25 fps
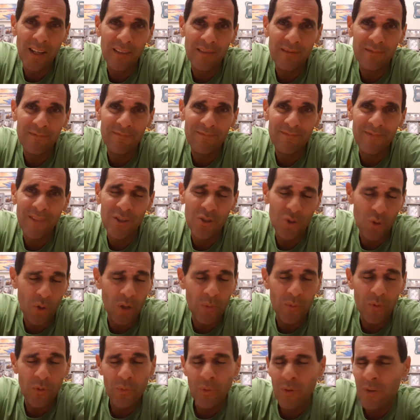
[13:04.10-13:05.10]
that
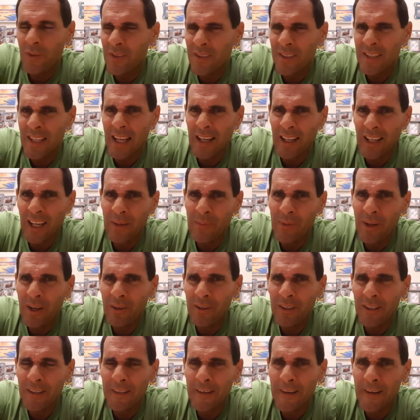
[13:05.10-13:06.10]
enjoyable movies that came
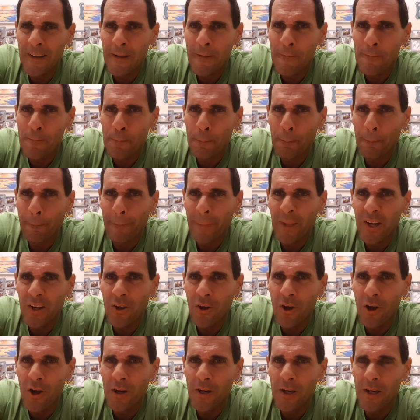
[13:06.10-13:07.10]
out in
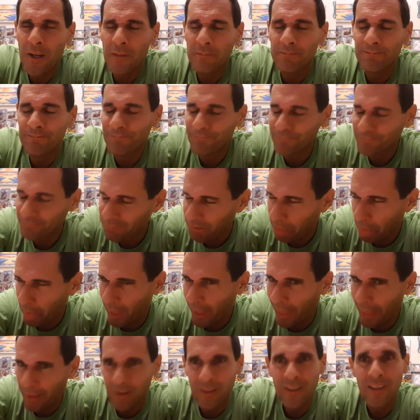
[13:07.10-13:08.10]
August. Um,
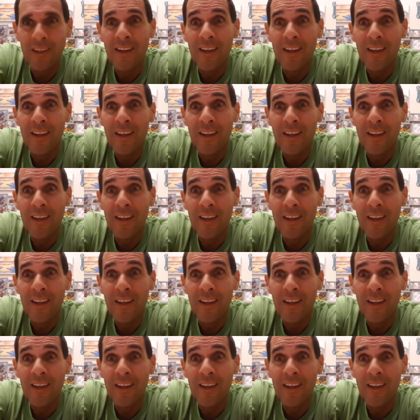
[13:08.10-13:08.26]
um